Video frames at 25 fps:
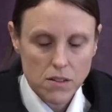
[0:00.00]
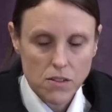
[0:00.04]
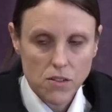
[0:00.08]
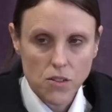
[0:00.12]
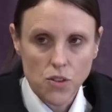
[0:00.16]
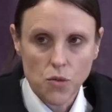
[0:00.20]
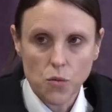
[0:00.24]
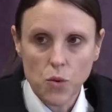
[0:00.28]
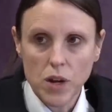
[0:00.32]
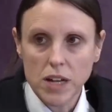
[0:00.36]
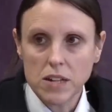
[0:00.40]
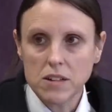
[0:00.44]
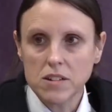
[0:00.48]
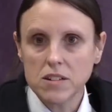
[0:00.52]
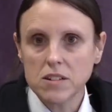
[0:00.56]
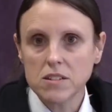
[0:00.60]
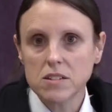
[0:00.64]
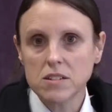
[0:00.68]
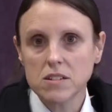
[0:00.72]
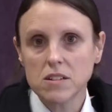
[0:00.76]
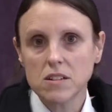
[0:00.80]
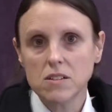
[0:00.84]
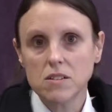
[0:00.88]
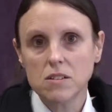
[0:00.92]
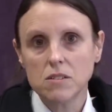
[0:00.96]
The
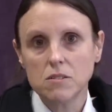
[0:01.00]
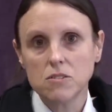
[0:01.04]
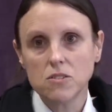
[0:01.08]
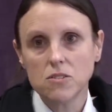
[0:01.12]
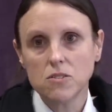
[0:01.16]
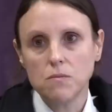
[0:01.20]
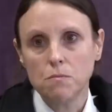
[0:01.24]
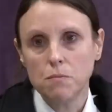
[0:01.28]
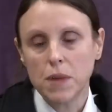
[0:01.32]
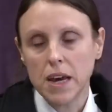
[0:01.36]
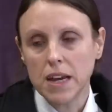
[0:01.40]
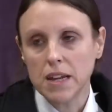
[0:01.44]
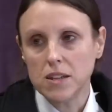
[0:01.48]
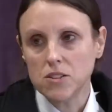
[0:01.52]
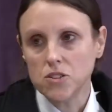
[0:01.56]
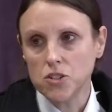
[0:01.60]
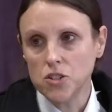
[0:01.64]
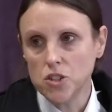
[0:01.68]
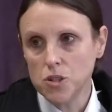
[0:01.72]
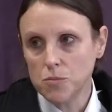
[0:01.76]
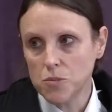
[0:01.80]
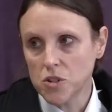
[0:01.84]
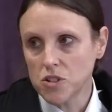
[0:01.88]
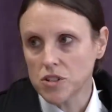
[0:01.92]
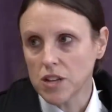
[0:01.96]
witness made
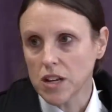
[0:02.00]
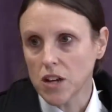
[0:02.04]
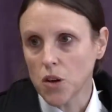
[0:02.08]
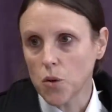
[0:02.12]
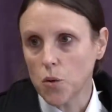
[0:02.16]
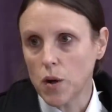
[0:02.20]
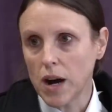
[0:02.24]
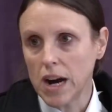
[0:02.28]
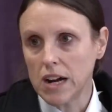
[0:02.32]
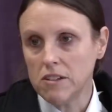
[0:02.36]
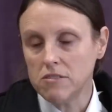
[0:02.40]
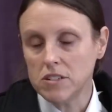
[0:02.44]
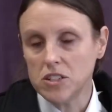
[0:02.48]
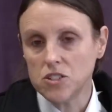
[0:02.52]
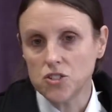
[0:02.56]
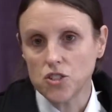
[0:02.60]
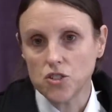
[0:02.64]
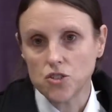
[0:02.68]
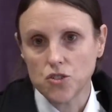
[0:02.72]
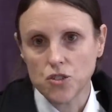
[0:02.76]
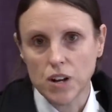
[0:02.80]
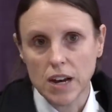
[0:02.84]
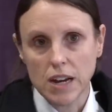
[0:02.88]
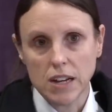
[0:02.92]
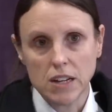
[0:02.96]
numerous inquiries to
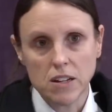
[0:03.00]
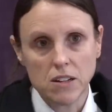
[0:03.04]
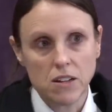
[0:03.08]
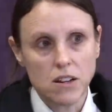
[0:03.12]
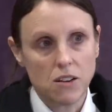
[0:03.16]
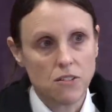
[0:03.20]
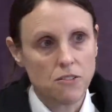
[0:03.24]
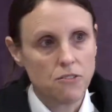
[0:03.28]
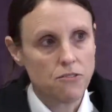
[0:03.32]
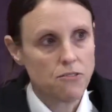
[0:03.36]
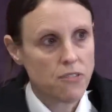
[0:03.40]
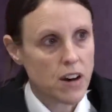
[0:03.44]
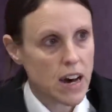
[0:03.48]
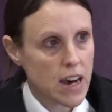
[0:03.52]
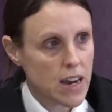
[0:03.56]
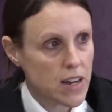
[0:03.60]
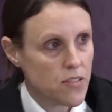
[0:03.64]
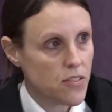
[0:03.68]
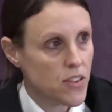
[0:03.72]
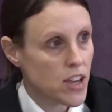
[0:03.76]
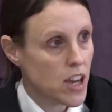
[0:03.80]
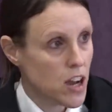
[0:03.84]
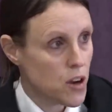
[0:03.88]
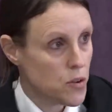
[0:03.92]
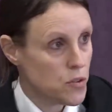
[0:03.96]
try and
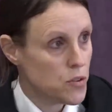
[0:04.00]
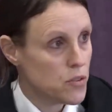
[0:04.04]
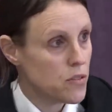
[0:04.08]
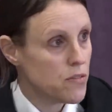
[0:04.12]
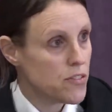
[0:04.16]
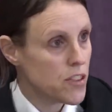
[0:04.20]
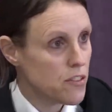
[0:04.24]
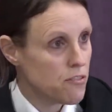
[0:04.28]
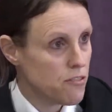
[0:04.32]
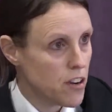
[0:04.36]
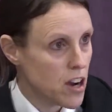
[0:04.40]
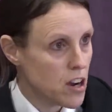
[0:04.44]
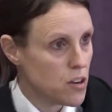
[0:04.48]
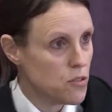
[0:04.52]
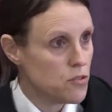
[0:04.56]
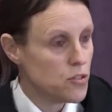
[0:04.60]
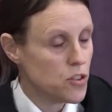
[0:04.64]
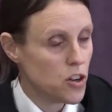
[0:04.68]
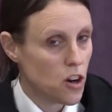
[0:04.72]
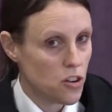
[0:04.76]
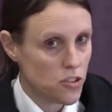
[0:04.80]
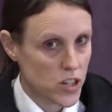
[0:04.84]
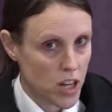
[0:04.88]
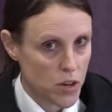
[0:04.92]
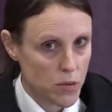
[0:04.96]
find the owner of the phone,
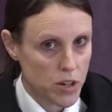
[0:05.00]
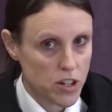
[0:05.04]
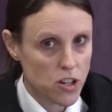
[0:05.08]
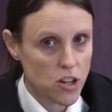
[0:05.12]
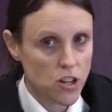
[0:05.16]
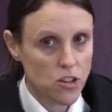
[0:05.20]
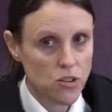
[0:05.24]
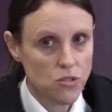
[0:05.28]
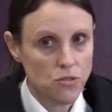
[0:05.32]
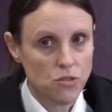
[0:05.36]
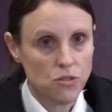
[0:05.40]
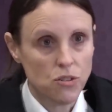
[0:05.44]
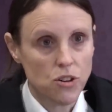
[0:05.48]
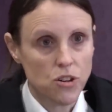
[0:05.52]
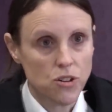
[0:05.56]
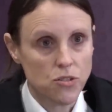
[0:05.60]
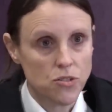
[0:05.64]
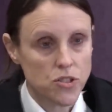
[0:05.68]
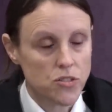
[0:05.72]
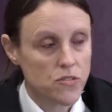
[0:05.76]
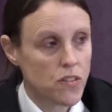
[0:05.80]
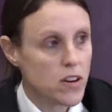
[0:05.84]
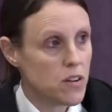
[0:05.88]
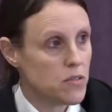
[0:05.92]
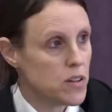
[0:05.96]
not knowing
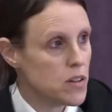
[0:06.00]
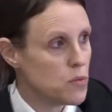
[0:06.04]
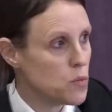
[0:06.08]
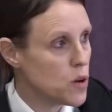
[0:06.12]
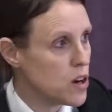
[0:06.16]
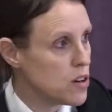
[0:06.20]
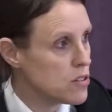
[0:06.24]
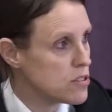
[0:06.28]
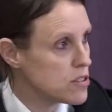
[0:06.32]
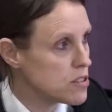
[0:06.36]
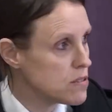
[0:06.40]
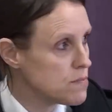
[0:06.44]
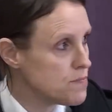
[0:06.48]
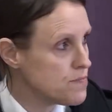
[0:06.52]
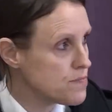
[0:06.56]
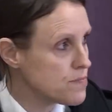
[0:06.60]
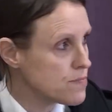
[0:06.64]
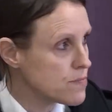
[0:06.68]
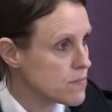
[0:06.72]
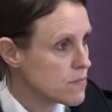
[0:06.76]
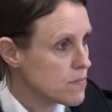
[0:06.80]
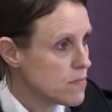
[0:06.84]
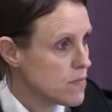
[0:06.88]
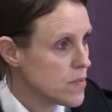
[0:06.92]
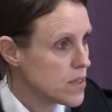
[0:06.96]
whose phone it was,
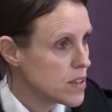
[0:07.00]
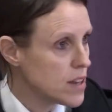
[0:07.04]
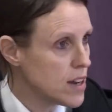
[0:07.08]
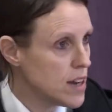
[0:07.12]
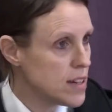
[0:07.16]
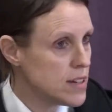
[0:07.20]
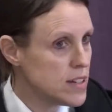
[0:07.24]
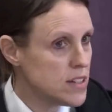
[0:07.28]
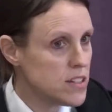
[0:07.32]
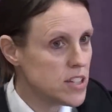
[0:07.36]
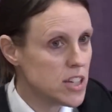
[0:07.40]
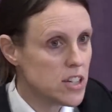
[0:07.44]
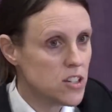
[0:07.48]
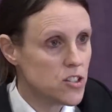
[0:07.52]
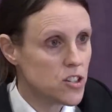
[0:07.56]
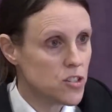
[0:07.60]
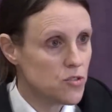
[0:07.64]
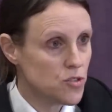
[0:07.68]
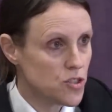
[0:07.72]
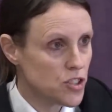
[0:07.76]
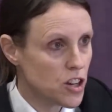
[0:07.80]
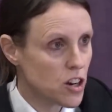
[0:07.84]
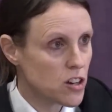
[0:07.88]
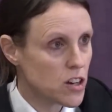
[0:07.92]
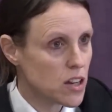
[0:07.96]
and indeed
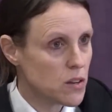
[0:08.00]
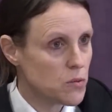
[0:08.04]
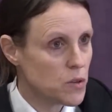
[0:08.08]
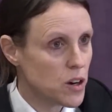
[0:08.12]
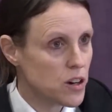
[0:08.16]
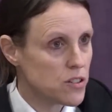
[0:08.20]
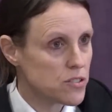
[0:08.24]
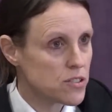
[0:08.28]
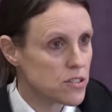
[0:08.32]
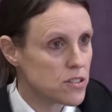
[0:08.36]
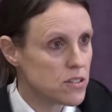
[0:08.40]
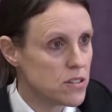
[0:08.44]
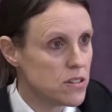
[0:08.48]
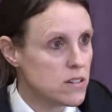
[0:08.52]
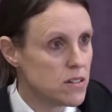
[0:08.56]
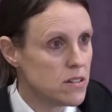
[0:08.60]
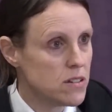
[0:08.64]
whose dog it was.